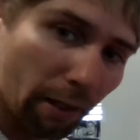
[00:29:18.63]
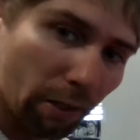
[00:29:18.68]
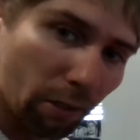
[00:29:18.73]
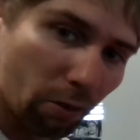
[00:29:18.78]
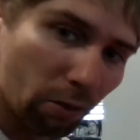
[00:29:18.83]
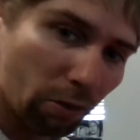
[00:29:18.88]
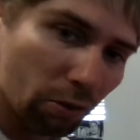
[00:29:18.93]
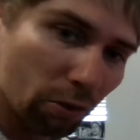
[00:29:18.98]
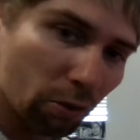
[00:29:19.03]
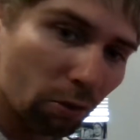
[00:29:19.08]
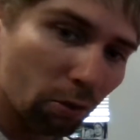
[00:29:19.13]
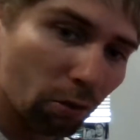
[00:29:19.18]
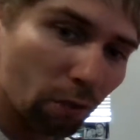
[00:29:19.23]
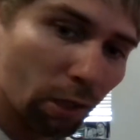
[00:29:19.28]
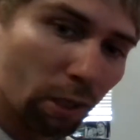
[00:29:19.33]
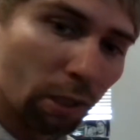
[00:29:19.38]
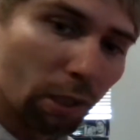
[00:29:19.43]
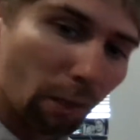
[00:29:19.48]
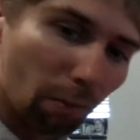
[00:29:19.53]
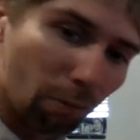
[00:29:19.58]
USU,
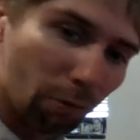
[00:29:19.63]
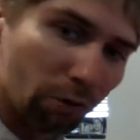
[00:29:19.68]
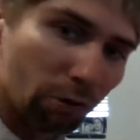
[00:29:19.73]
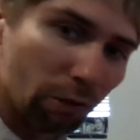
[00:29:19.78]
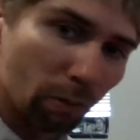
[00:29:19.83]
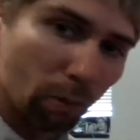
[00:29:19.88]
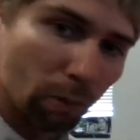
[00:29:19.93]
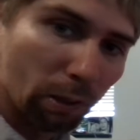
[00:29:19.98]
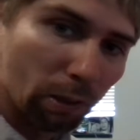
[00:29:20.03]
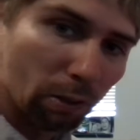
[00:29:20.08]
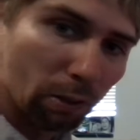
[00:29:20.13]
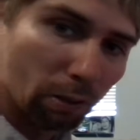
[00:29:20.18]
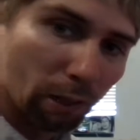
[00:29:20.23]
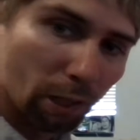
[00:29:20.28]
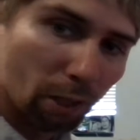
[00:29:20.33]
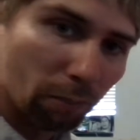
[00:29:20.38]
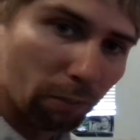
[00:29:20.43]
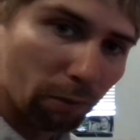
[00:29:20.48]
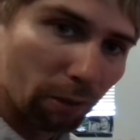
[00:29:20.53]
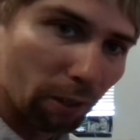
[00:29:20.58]
and we'll see what we can do to
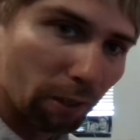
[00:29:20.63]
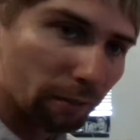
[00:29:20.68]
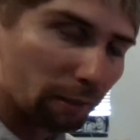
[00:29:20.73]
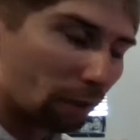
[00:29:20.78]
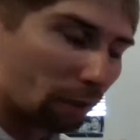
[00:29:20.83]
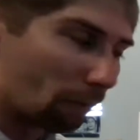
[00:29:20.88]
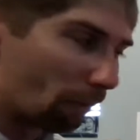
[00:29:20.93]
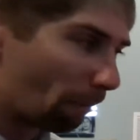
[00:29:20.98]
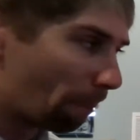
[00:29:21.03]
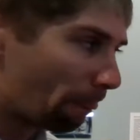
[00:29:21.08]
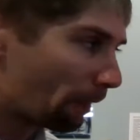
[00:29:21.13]
help you guys out.